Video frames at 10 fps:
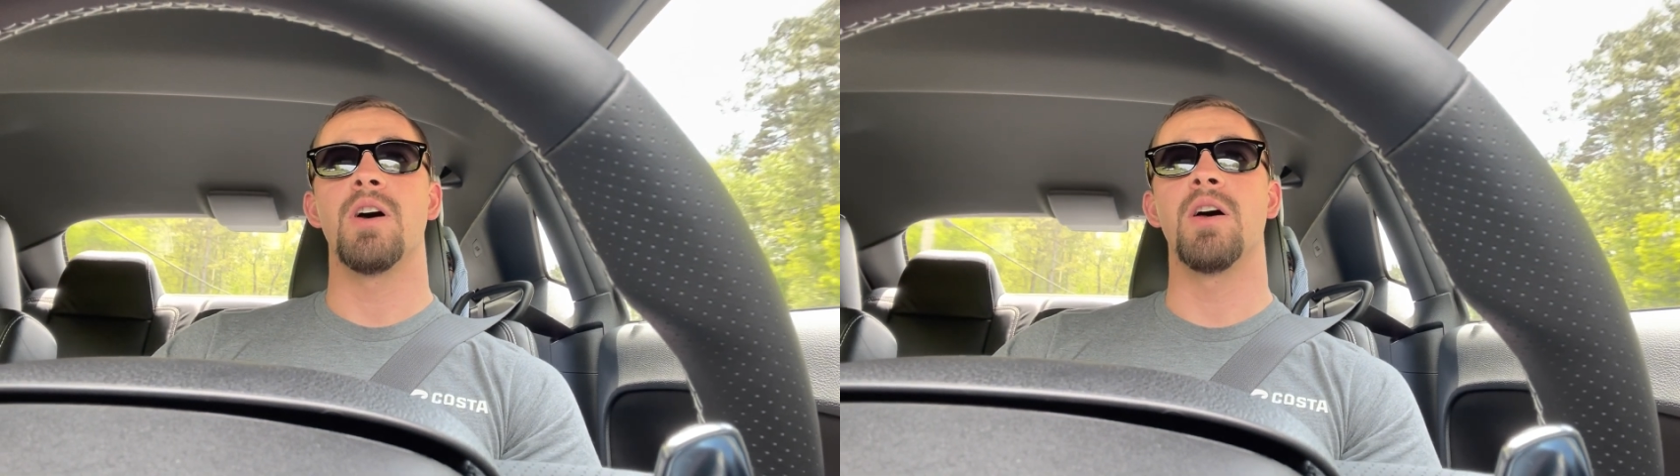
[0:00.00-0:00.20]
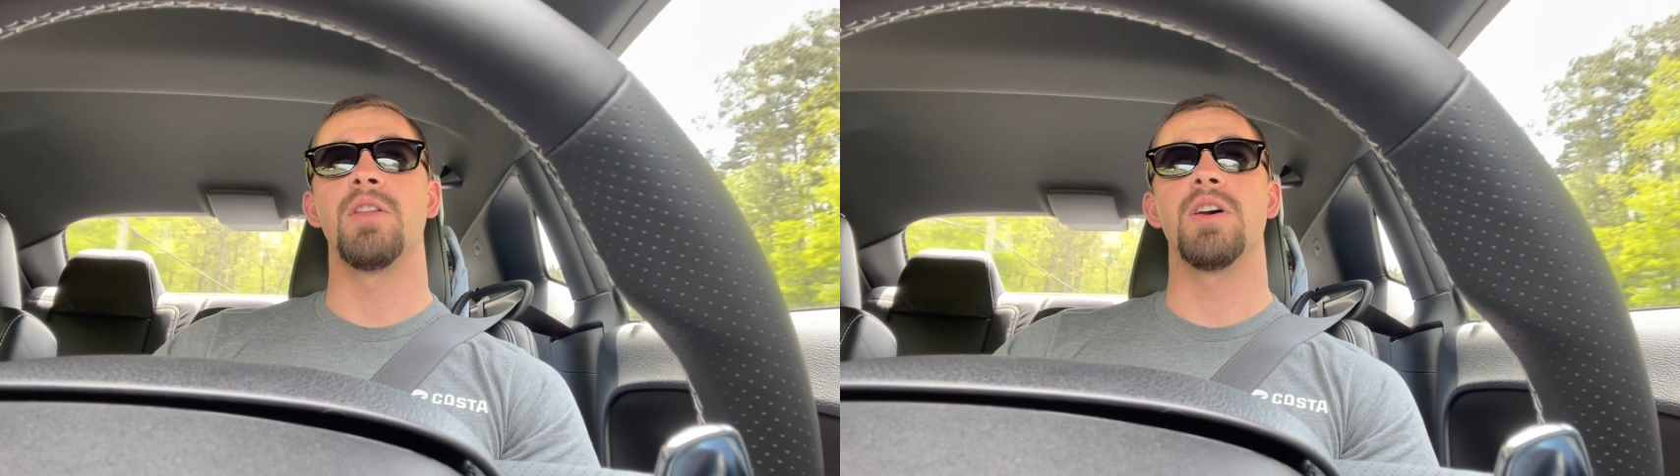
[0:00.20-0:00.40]

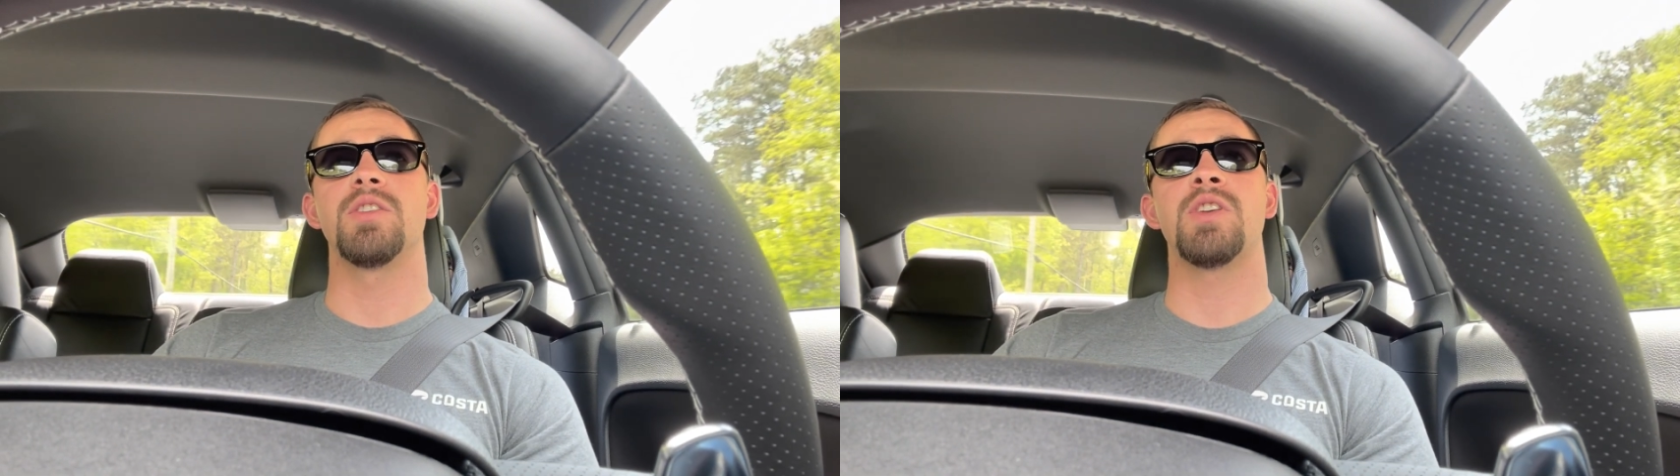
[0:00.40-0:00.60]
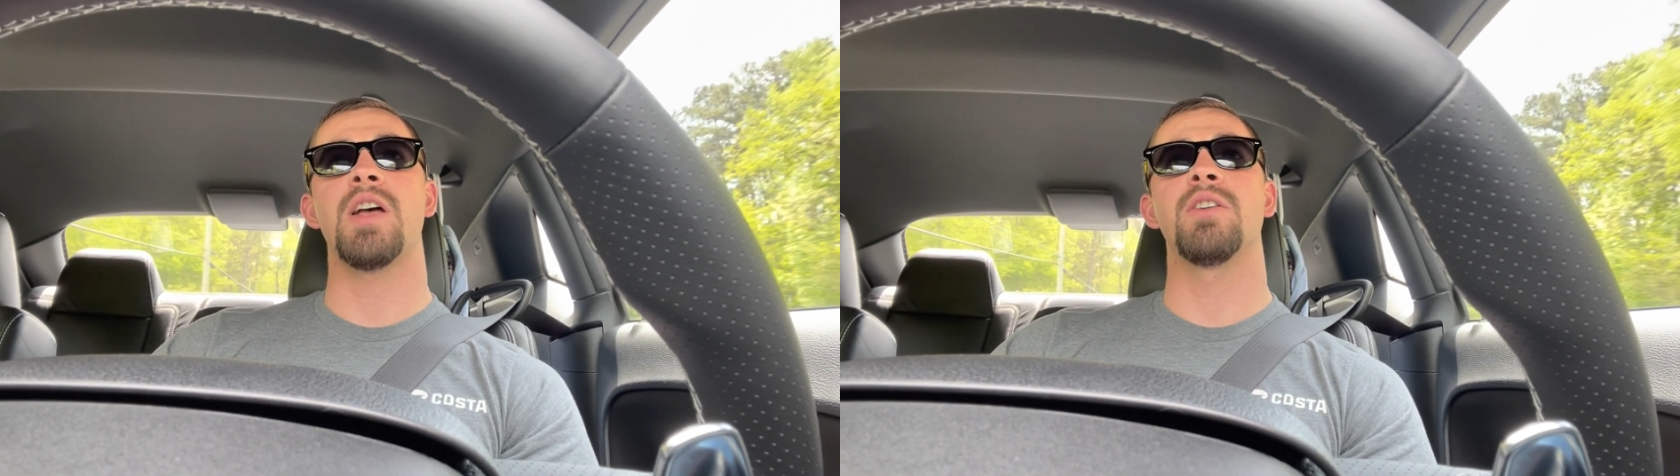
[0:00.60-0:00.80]
on the
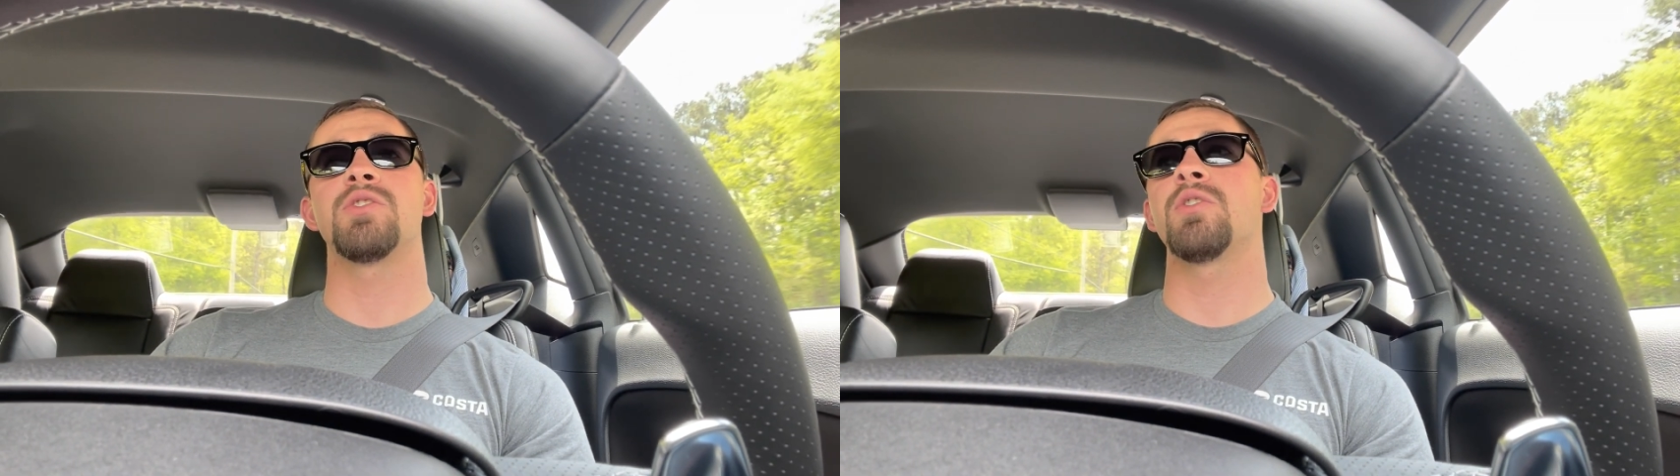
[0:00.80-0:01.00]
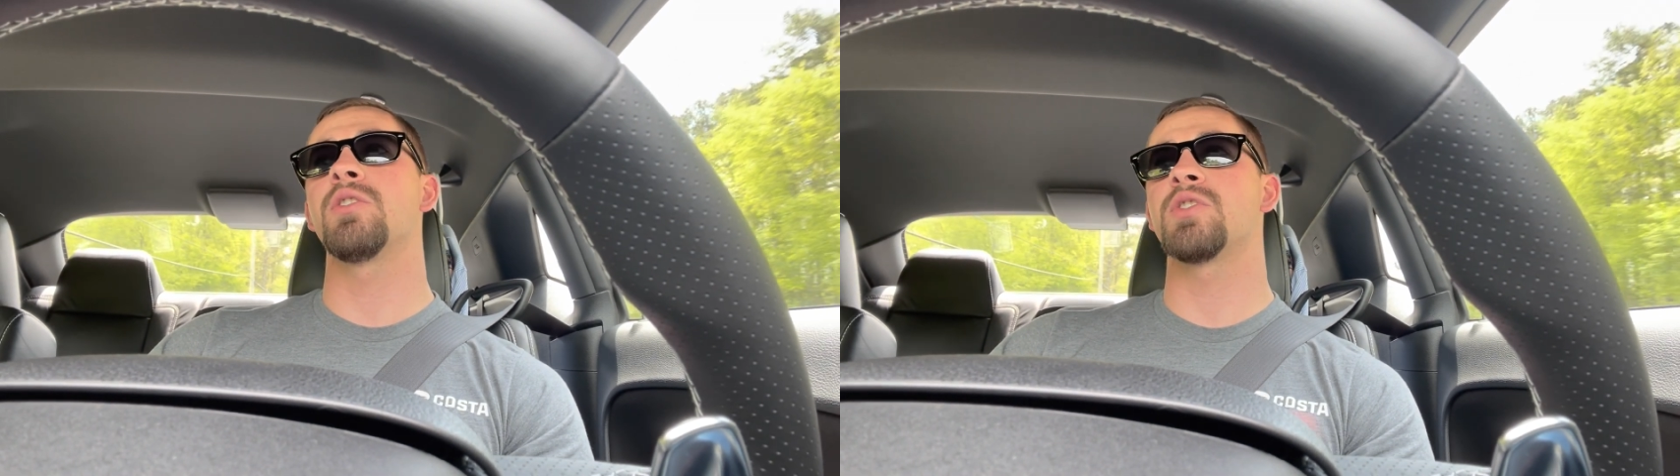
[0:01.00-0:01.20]

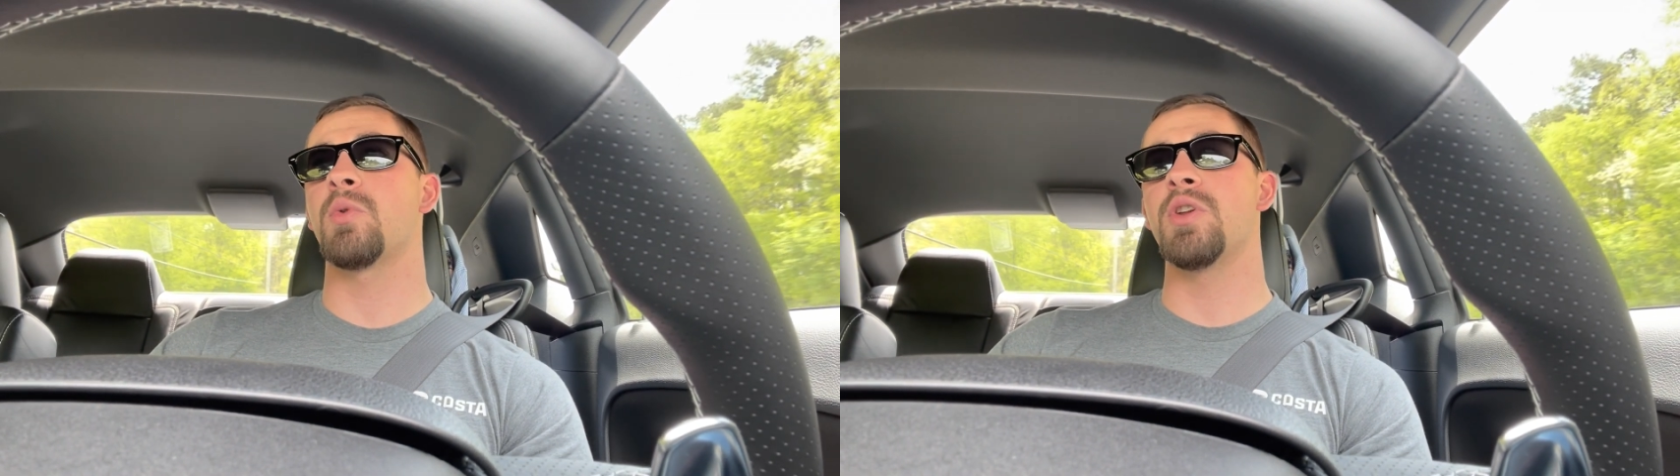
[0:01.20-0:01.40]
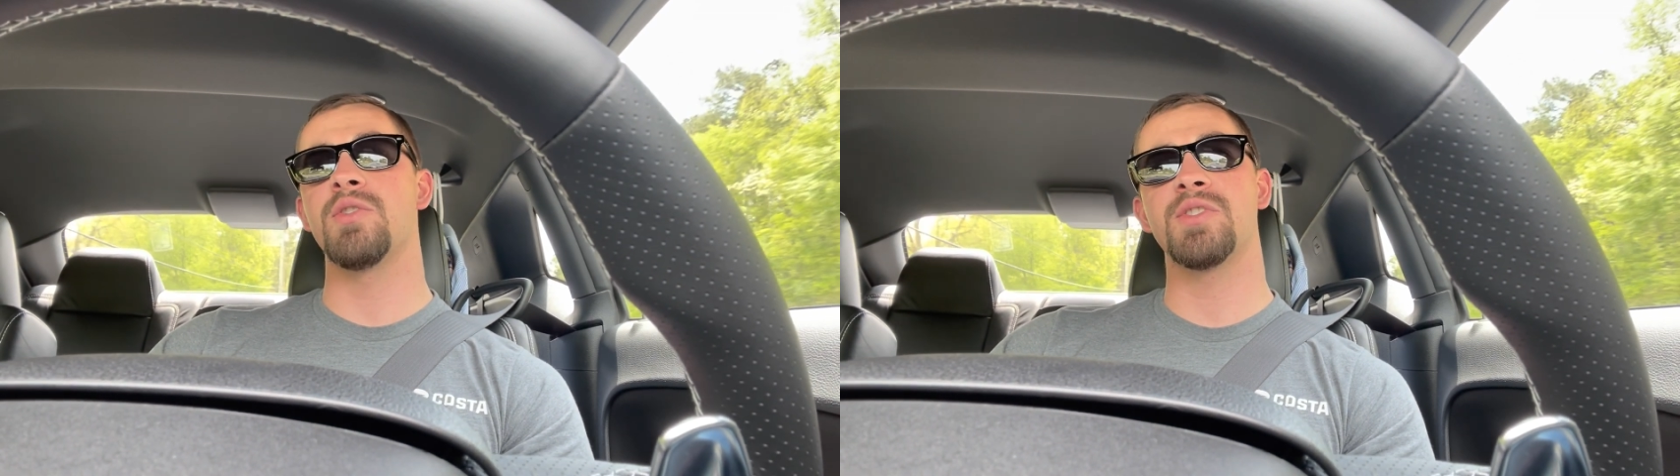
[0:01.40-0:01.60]
Challenger to
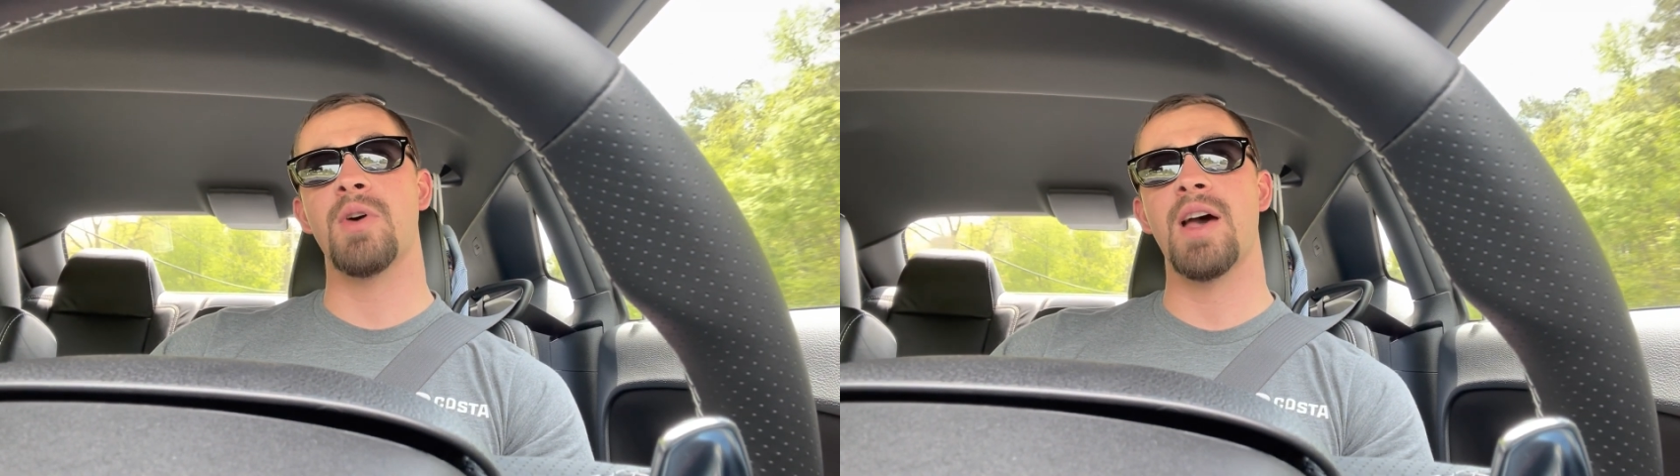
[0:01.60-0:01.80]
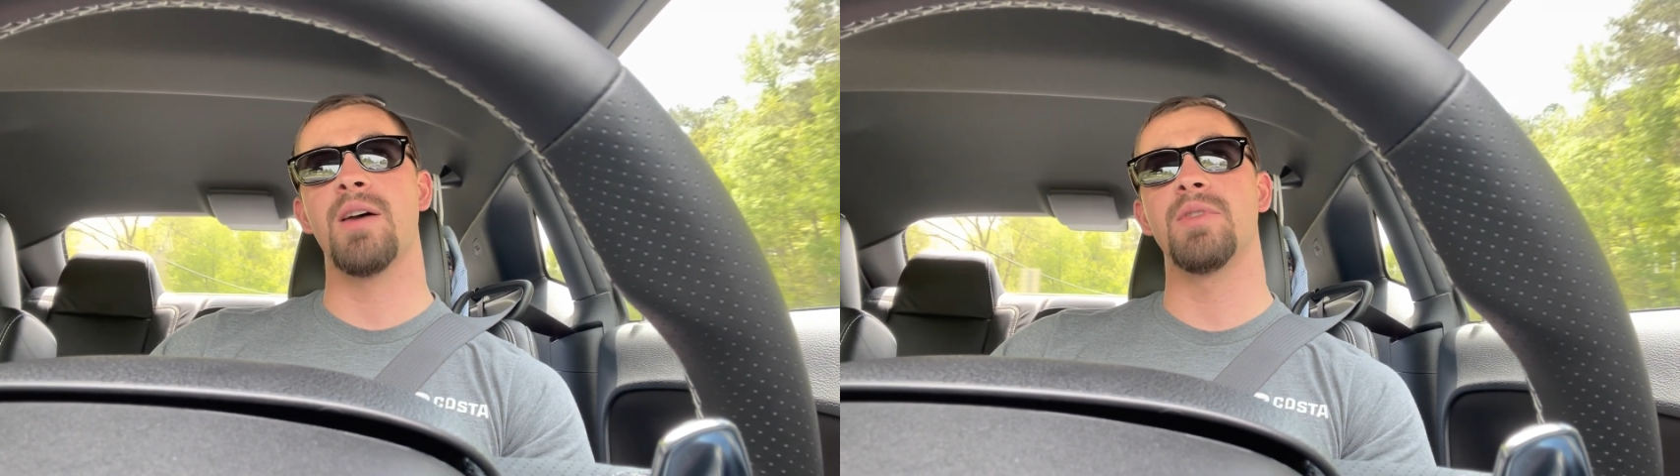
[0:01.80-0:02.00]
where you still
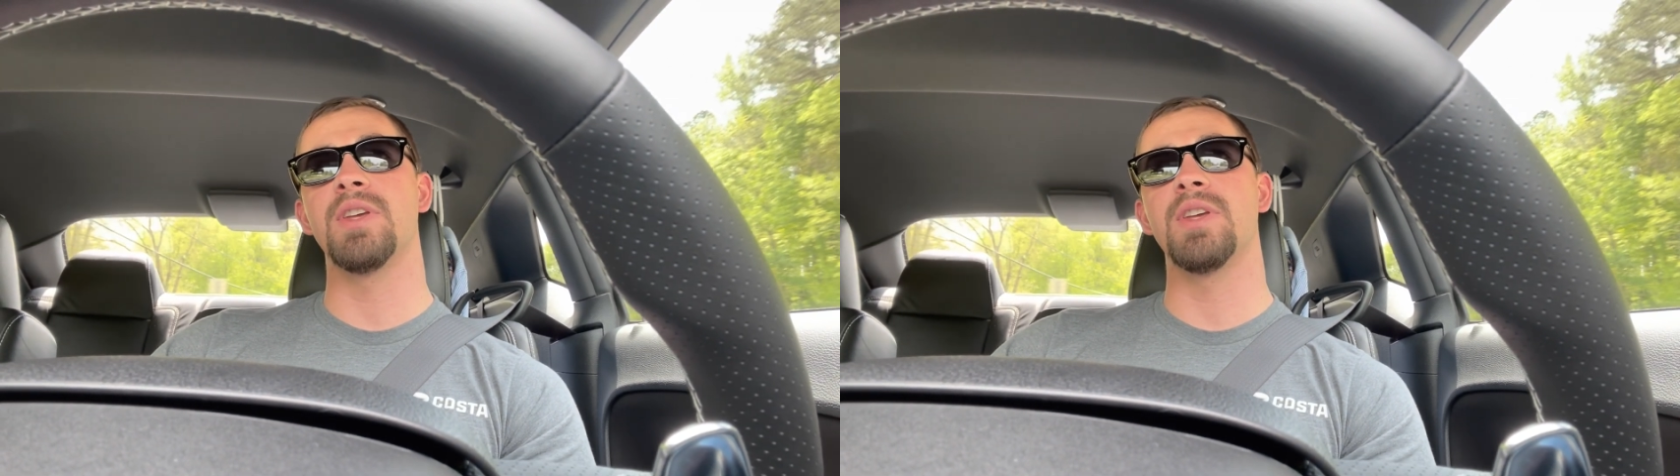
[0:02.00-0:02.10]
have